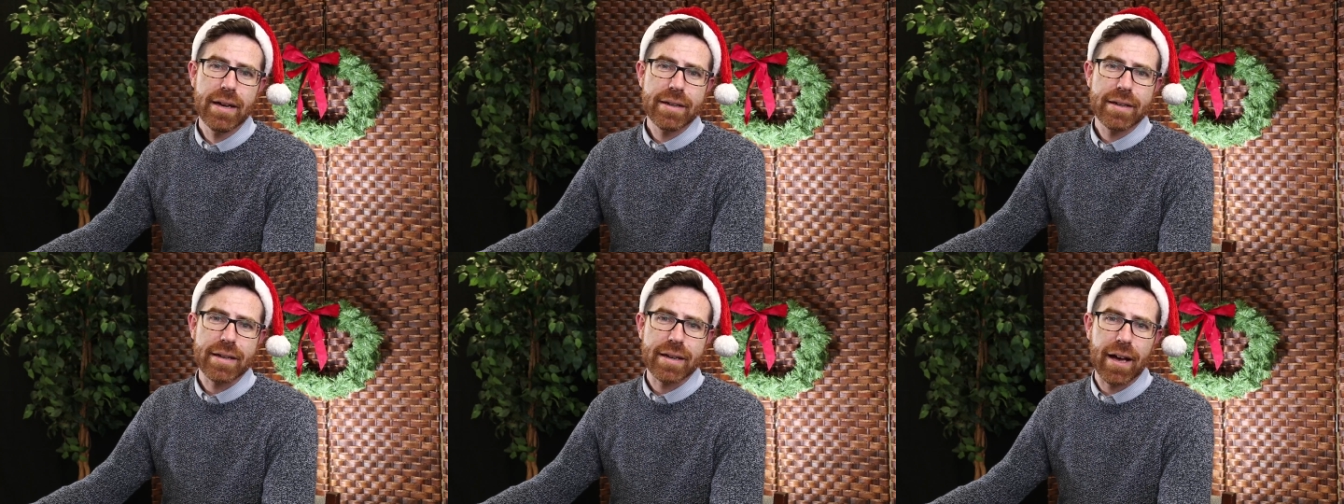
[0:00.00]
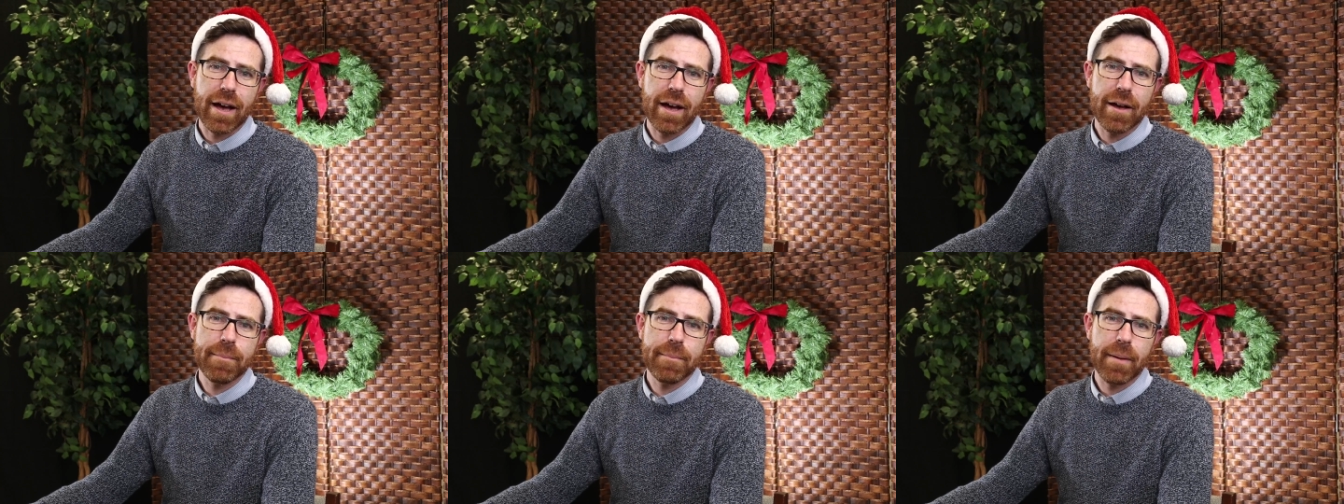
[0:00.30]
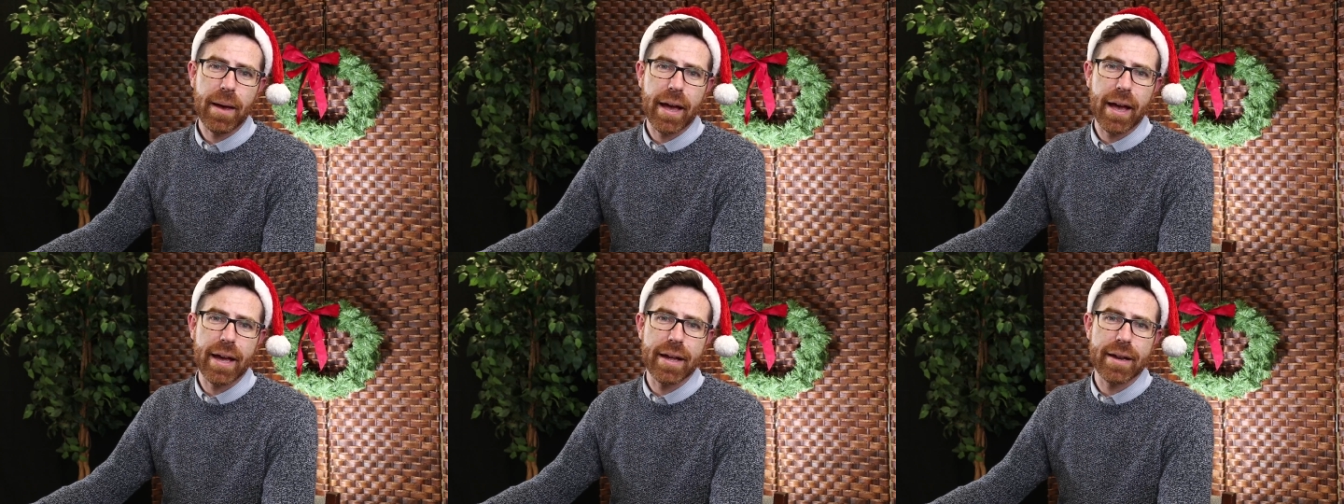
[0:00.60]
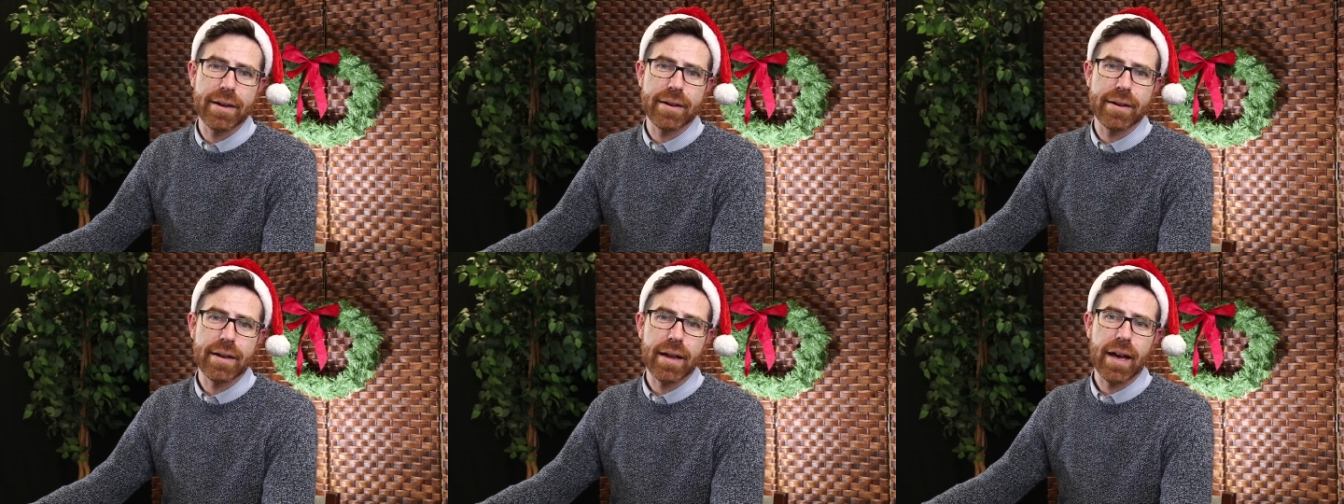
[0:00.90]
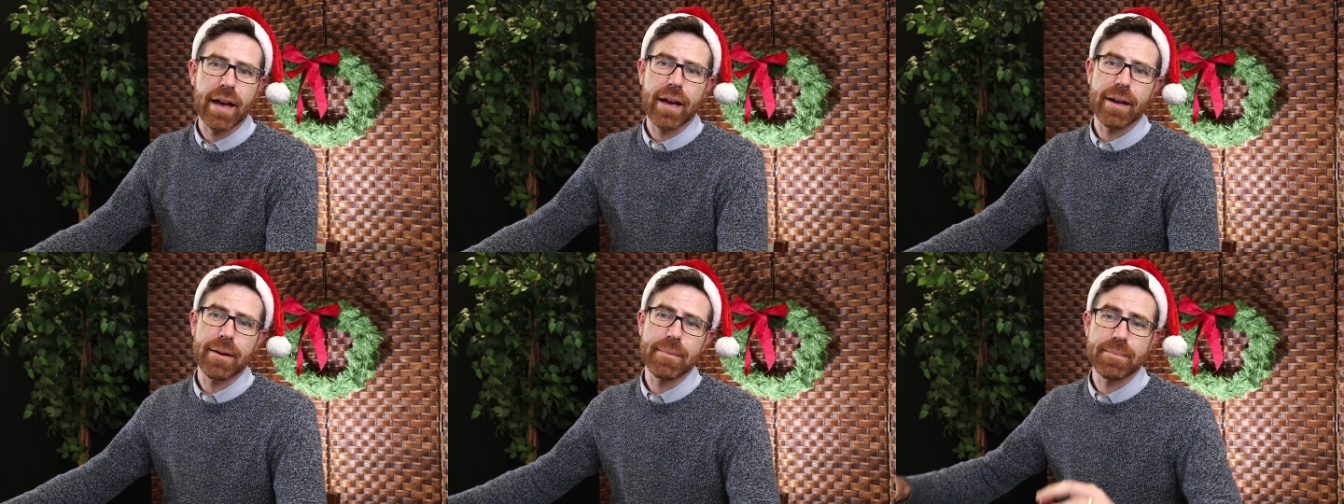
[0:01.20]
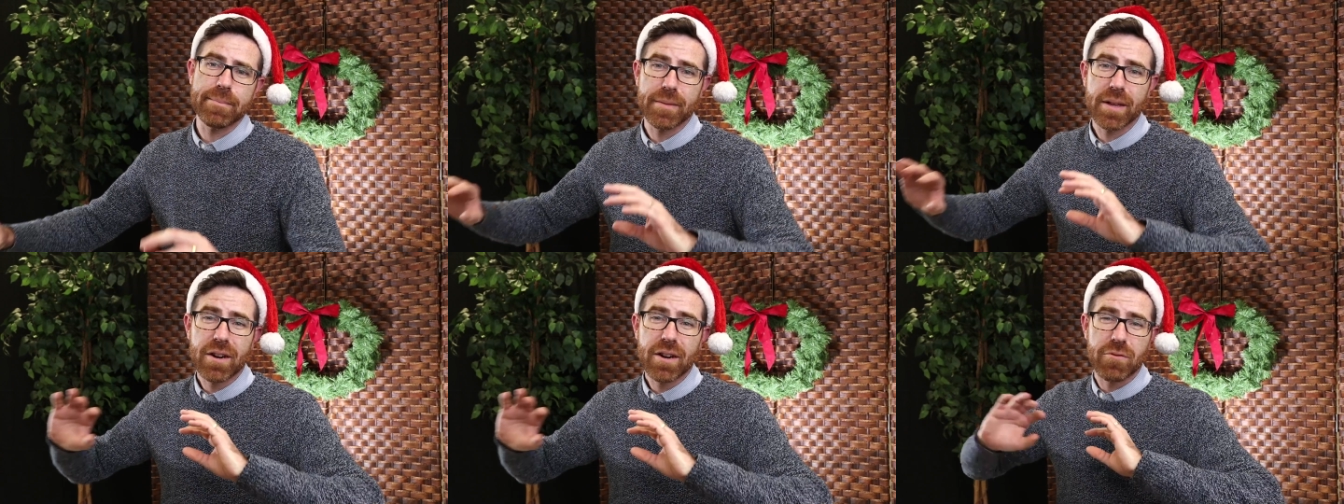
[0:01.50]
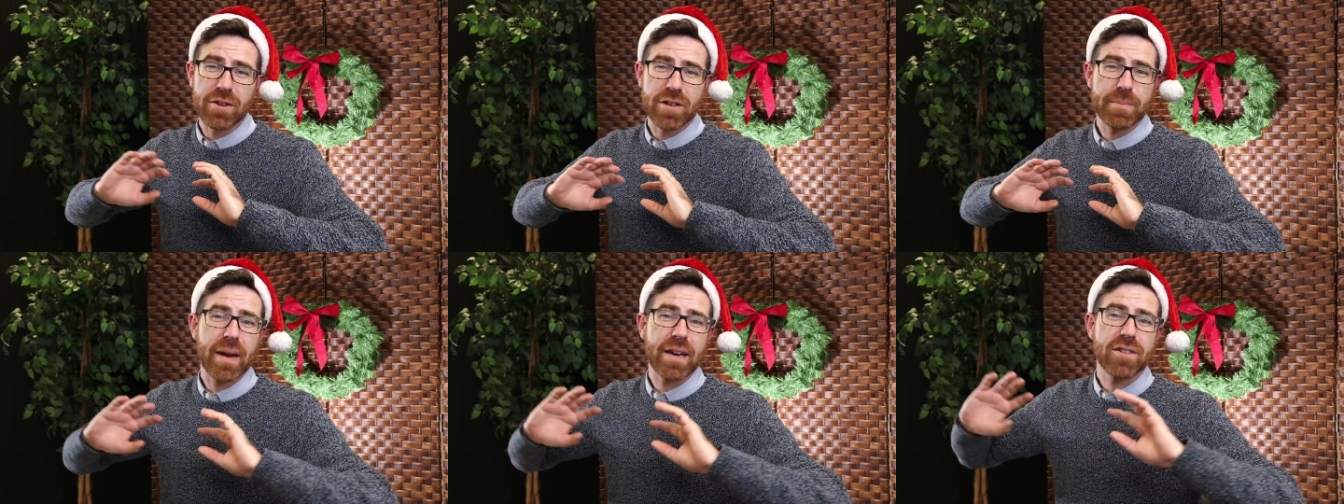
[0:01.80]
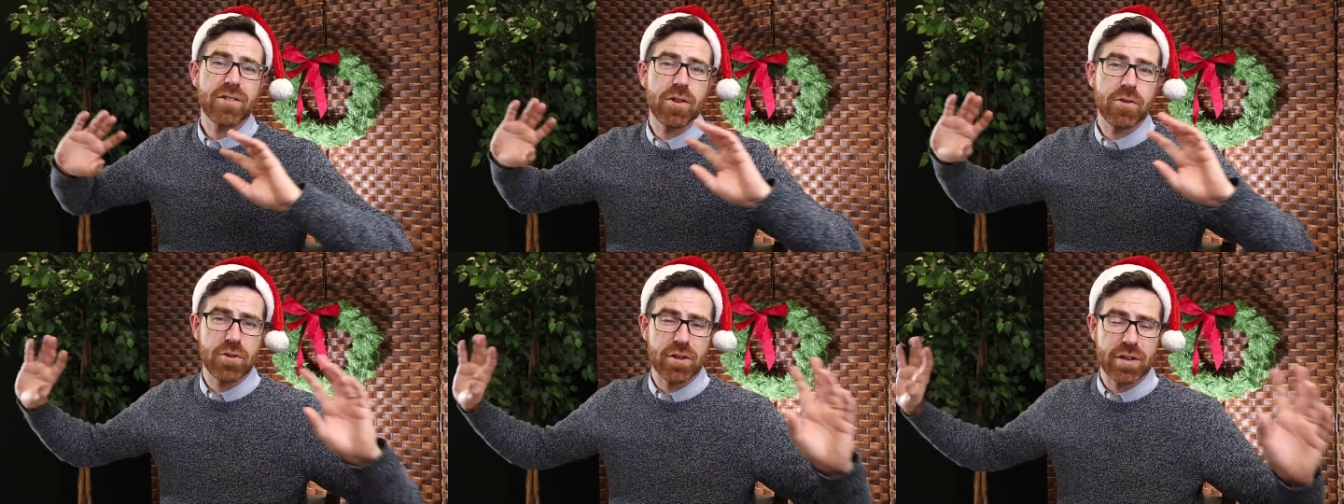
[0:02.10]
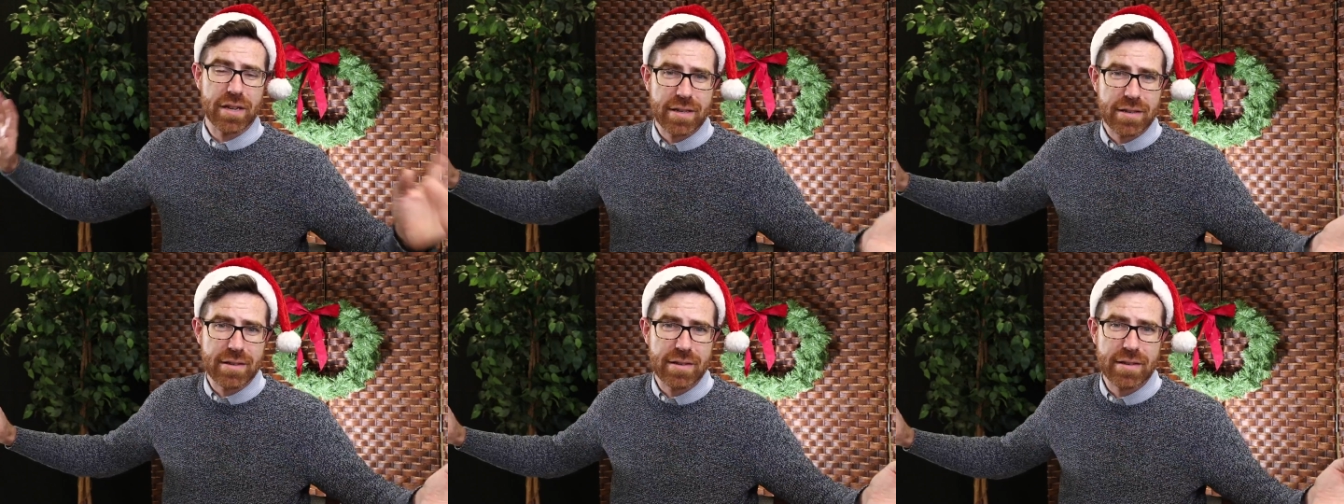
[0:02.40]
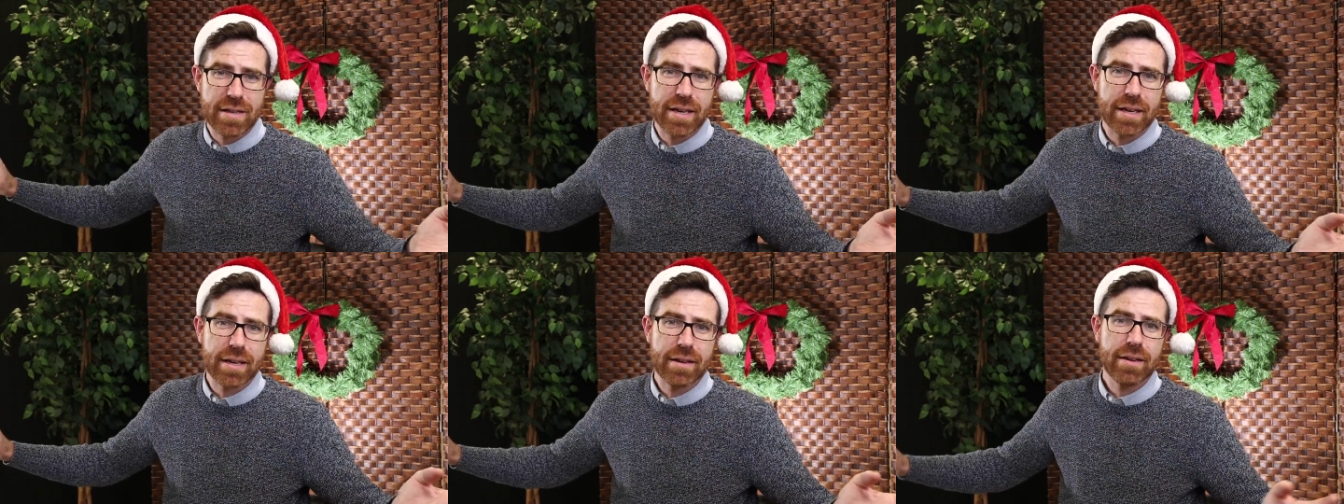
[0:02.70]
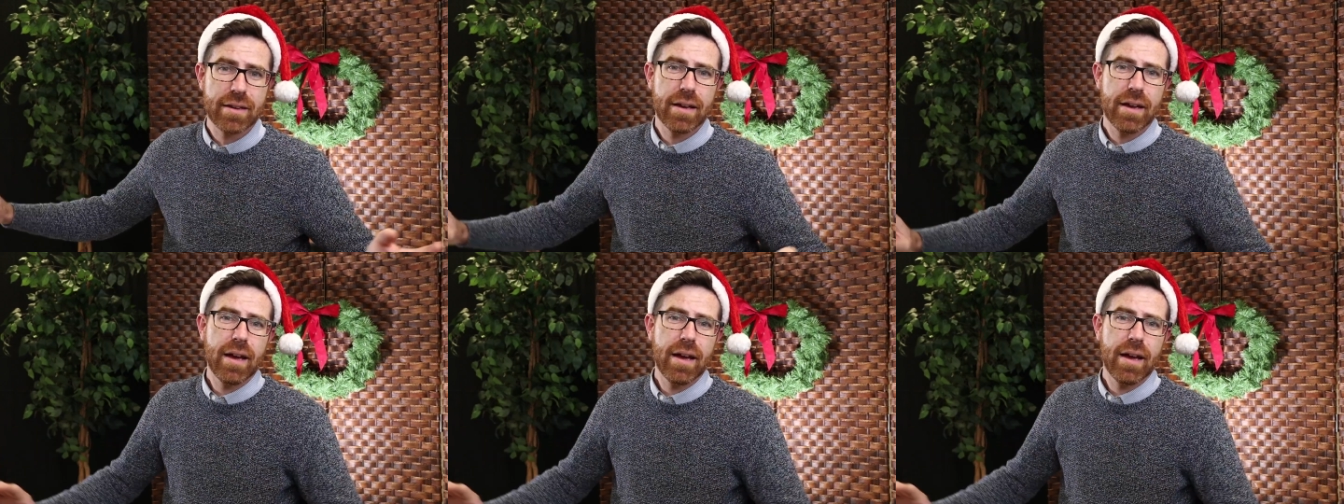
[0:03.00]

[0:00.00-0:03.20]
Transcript: to come and um, respect social distancing,